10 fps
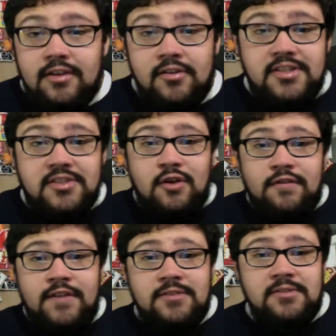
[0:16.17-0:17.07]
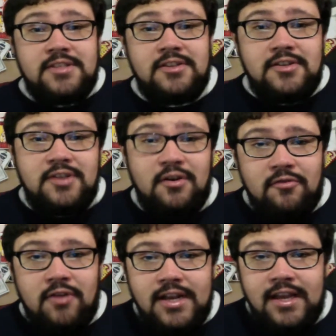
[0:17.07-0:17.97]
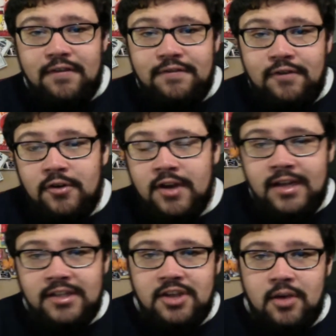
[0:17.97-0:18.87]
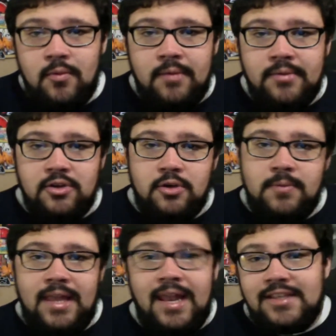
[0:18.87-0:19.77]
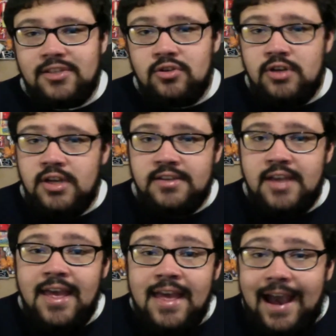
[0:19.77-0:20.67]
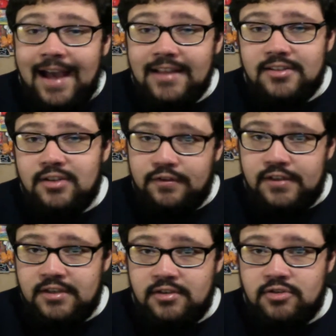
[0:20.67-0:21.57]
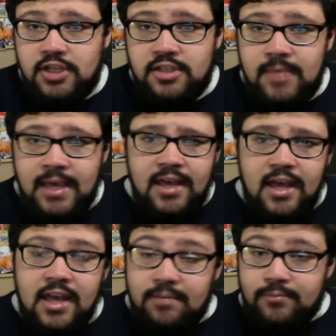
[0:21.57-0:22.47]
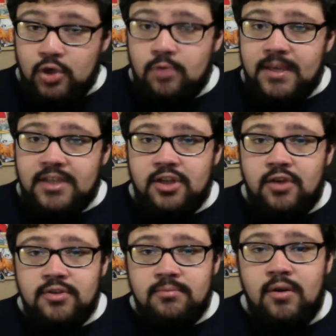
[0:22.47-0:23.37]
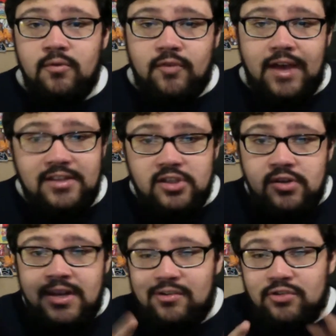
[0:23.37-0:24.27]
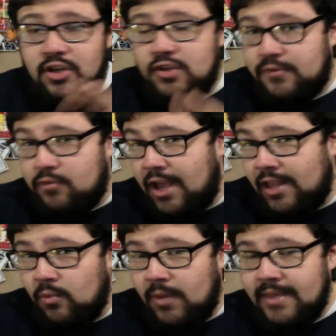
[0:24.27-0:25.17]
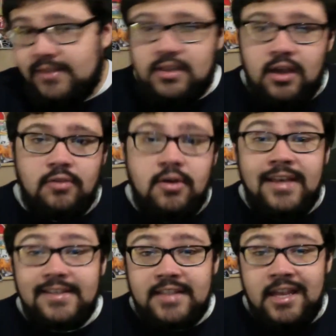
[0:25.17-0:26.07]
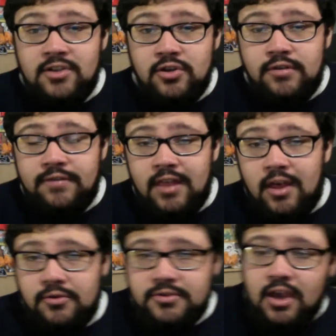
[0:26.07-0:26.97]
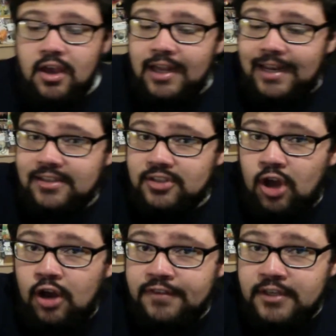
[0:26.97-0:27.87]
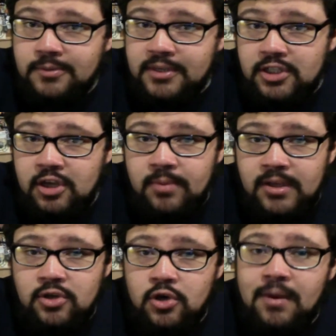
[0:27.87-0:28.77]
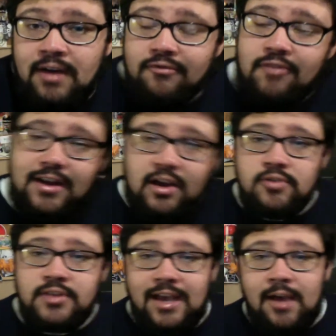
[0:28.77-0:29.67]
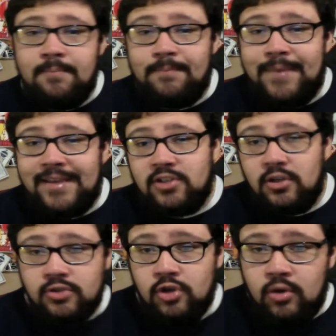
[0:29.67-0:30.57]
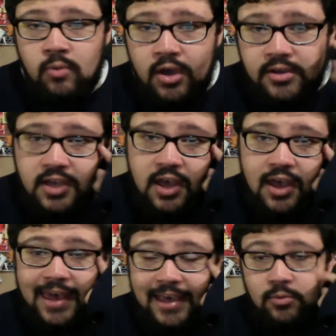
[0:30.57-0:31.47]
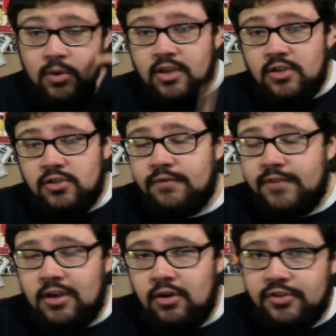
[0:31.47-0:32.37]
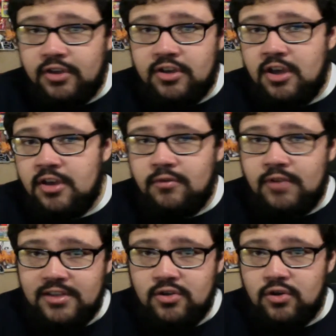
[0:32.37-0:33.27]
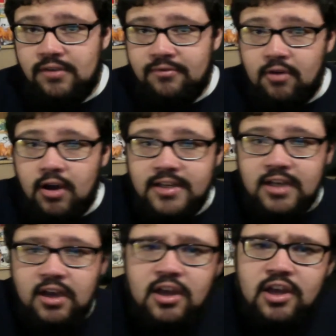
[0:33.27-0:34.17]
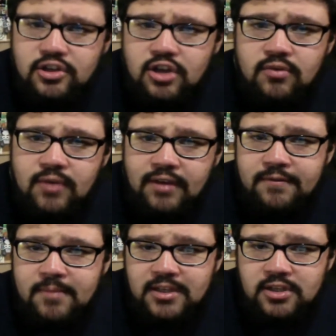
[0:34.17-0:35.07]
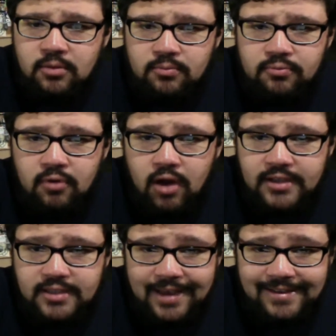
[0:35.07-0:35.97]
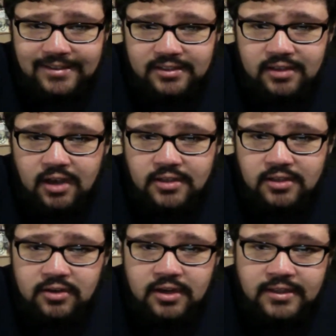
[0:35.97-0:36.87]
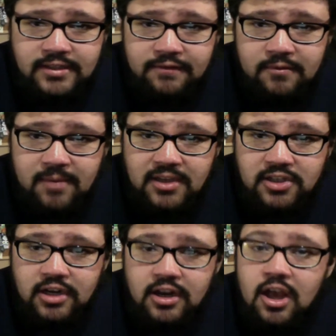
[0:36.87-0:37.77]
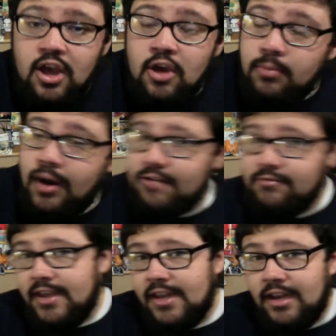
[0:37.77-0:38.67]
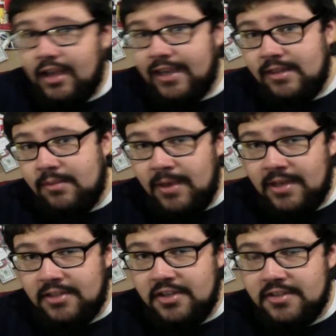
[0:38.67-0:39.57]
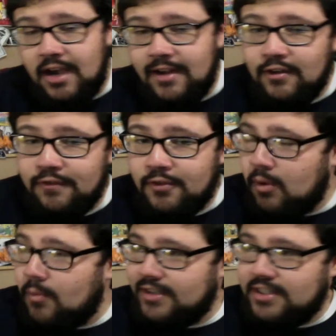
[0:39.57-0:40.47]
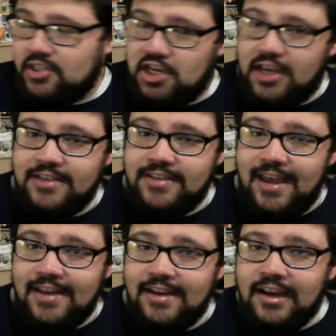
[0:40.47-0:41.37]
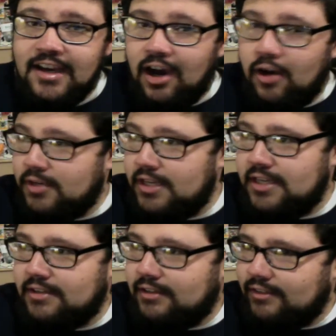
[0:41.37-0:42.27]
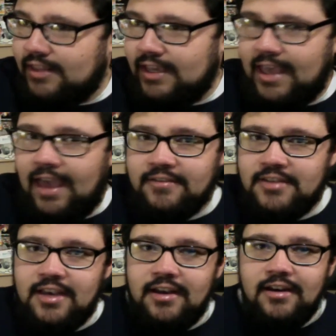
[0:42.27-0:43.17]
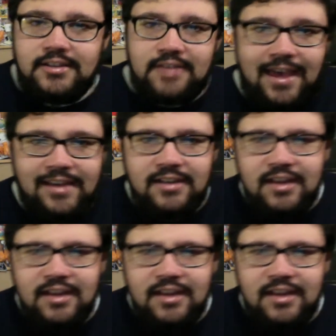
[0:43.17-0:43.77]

Greatest Toy Fans, welcome to Toy Talk Friday, a fortnightly show where we talk about the latest toy news and stuff that's interesting to me. Two big shows a month and two little shows throughout the week, so stay tuned for those. Let's start off this week's show by talking about Frank Kozik and Bigshot Toyworks. He's working on something called the Colonel Kentucky Fried. No information on price and size looking at this information, but I'm really liking the pictures. I love the one where it's the chicken's head holding the KFC guy's head.